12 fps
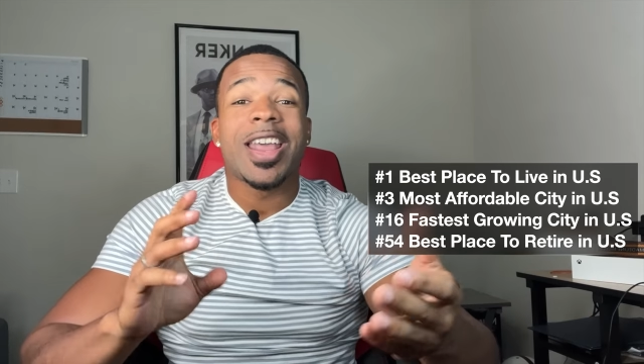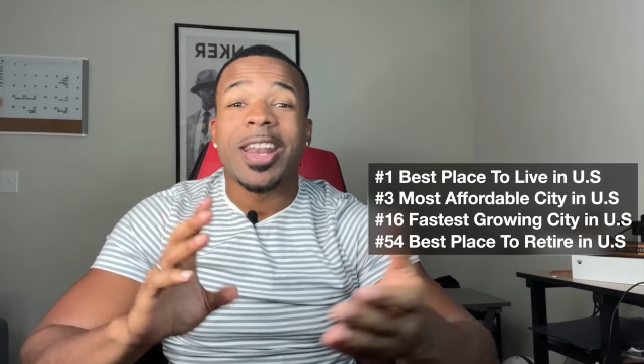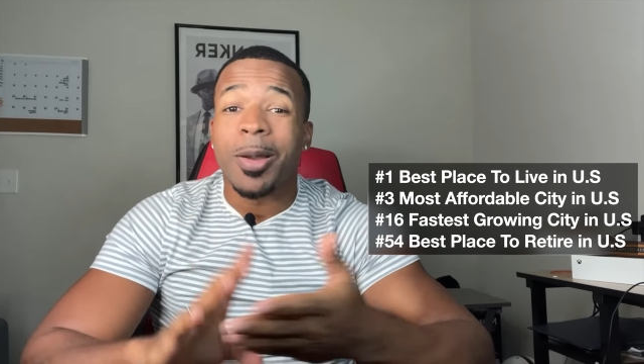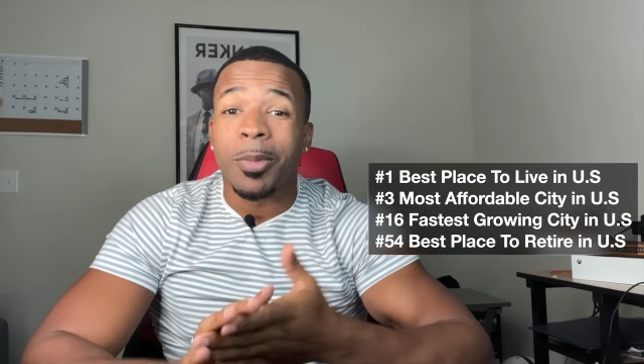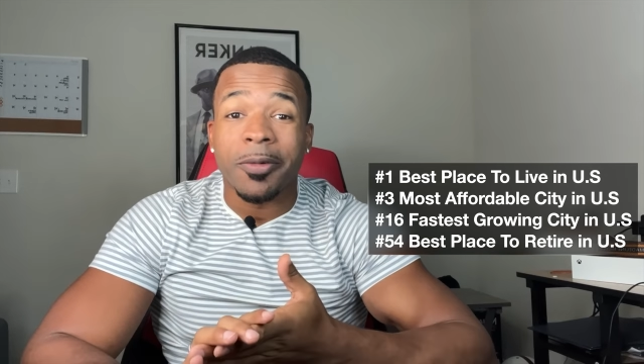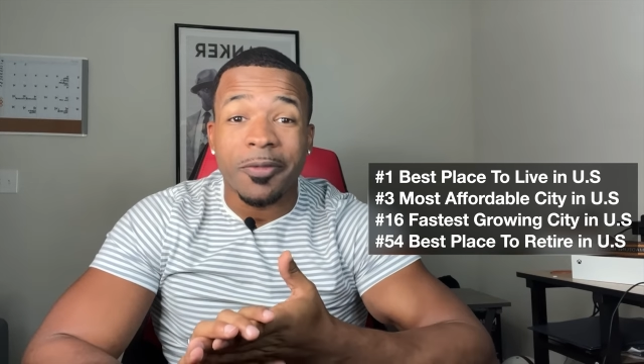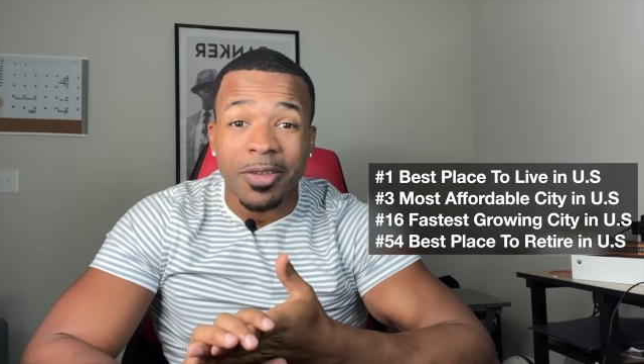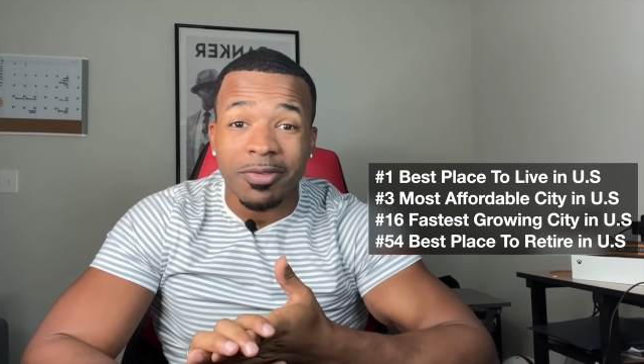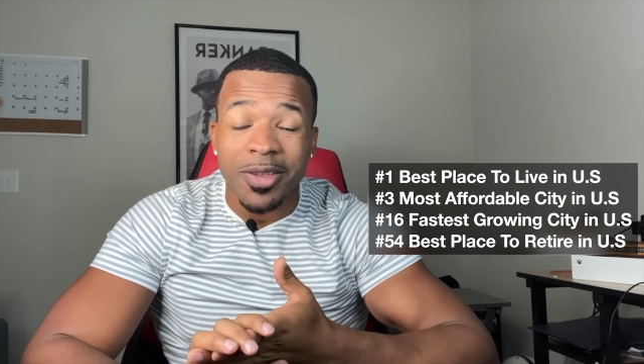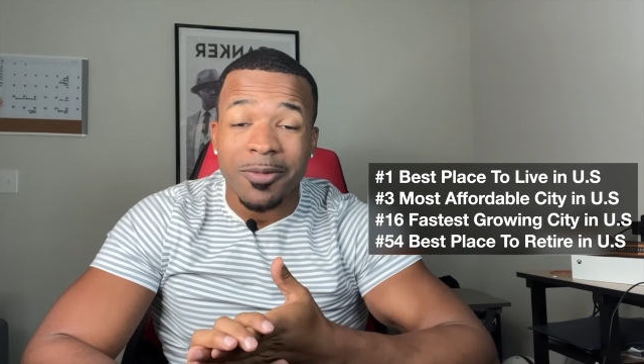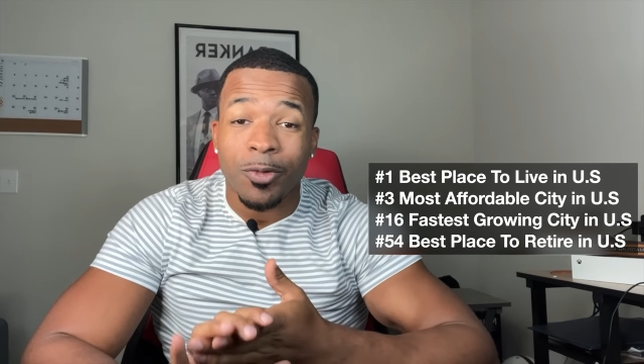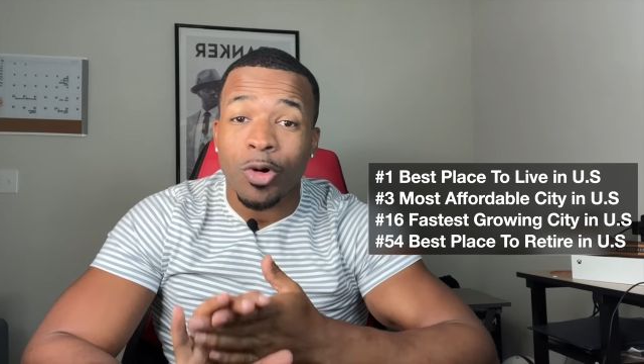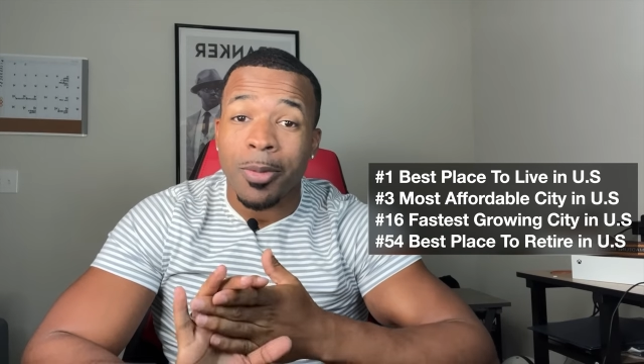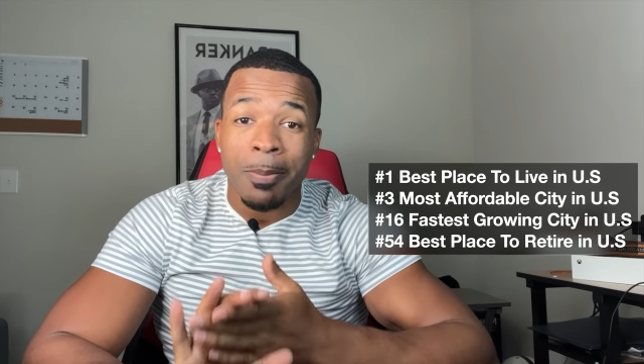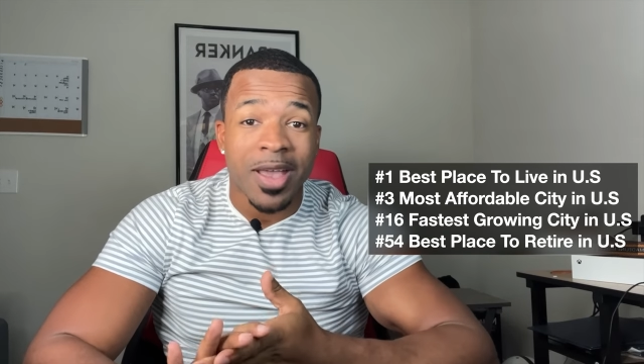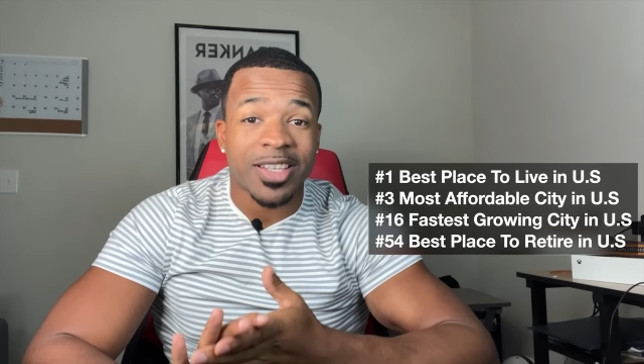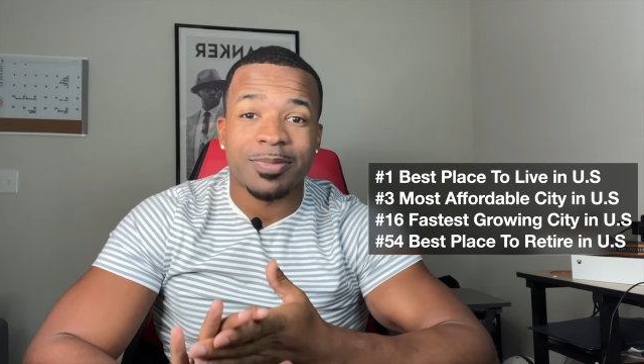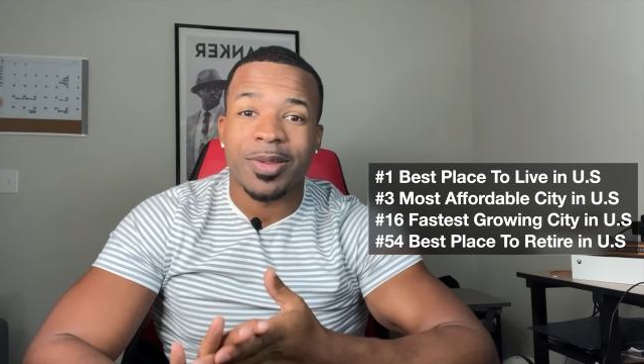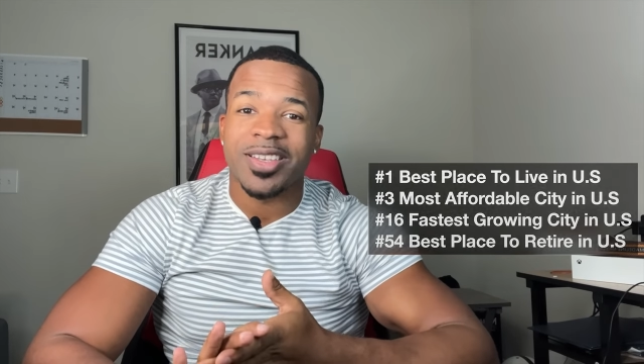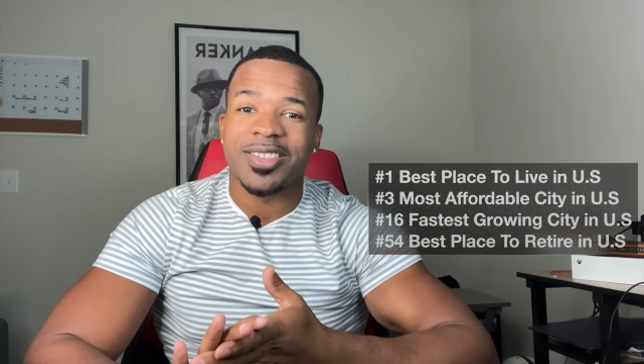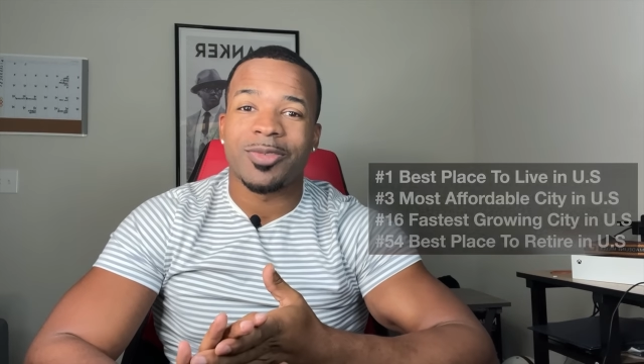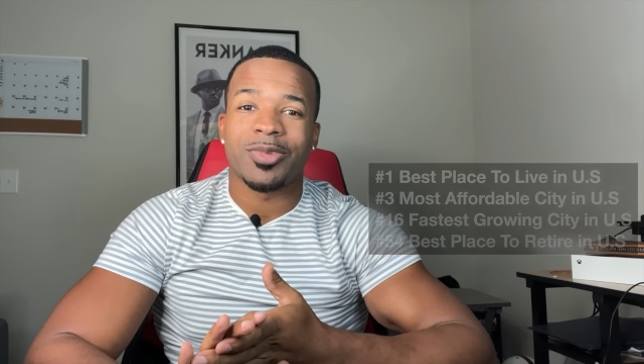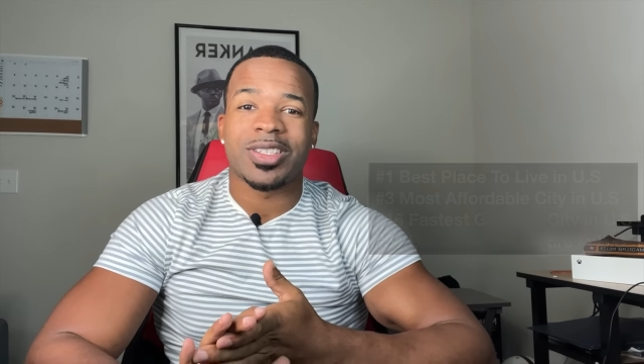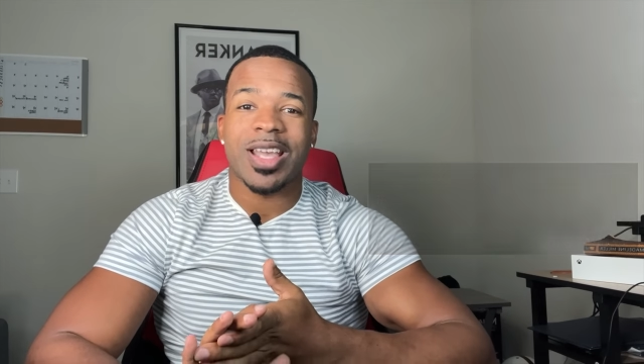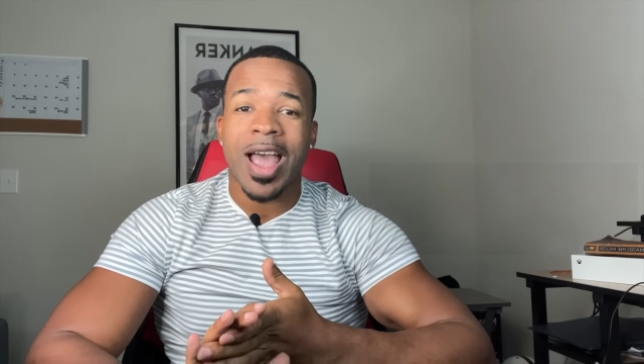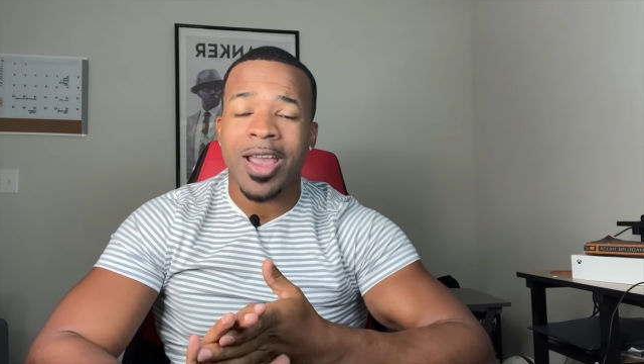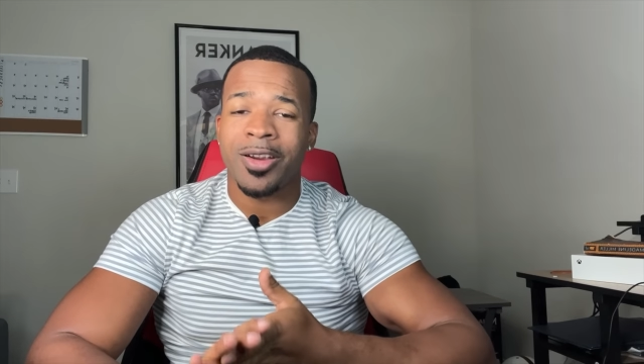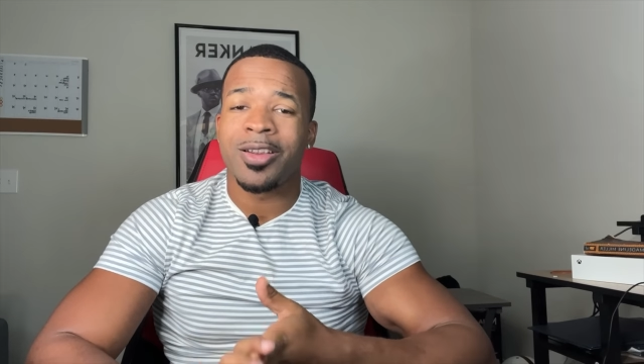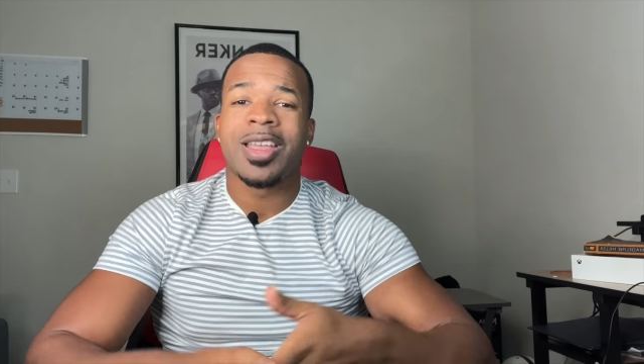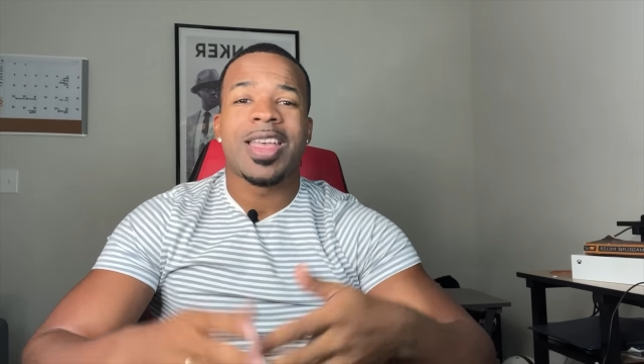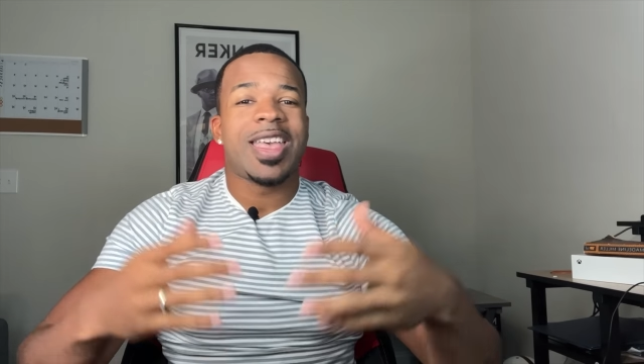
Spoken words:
number 54 best place to retire.